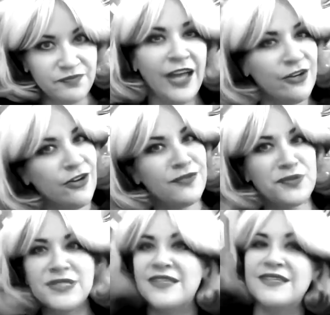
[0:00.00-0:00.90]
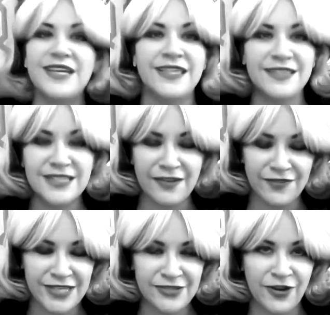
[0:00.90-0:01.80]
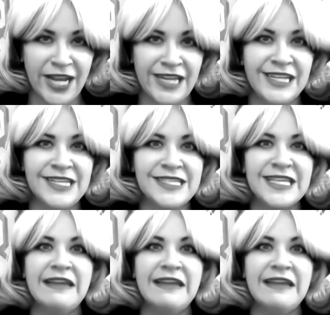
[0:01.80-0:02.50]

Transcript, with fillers: I don't know if it was the, in the 70s or 80s.